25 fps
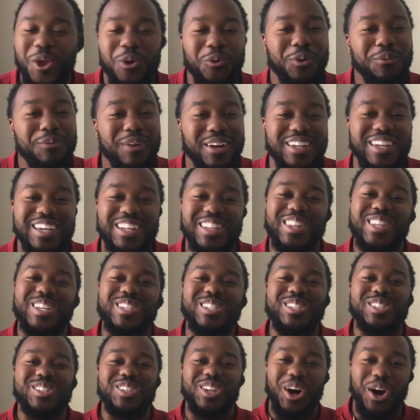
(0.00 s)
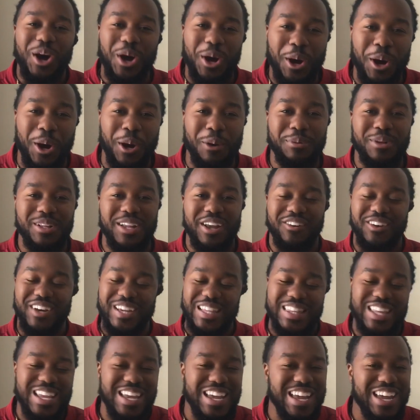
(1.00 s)
We're about to win this game. Like, that was just a
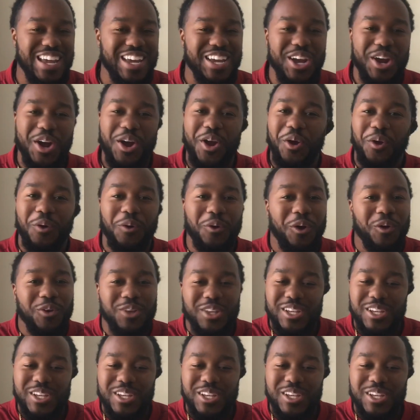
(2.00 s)
confidence boosters.